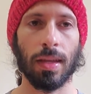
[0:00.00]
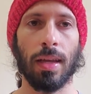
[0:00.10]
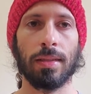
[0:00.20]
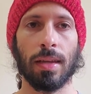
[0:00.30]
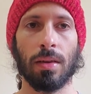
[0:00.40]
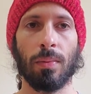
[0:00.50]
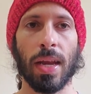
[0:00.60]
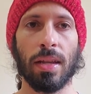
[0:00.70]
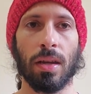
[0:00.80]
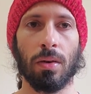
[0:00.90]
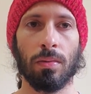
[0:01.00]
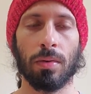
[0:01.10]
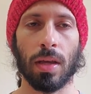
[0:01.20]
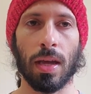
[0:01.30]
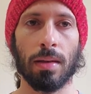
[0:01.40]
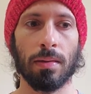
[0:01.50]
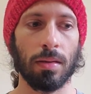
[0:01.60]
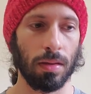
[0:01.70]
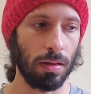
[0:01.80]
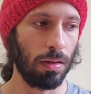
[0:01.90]
a radio, okay?
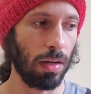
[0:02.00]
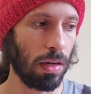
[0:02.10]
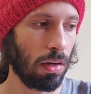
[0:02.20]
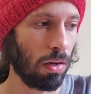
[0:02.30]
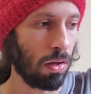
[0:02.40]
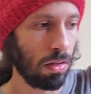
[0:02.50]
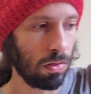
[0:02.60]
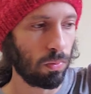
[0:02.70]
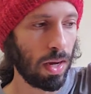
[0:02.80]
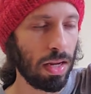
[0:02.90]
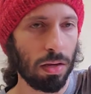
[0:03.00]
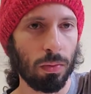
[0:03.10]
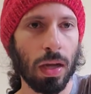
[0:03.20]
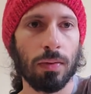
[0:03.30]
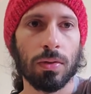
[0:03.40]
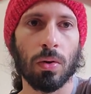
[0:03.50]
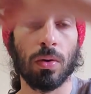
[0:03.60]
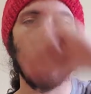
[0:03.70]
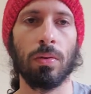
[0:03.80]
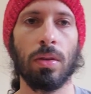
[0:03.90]
You got all these radio waves
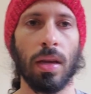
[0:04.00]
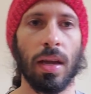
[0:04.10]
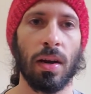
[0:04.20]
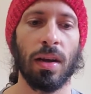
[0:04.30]
going through the air.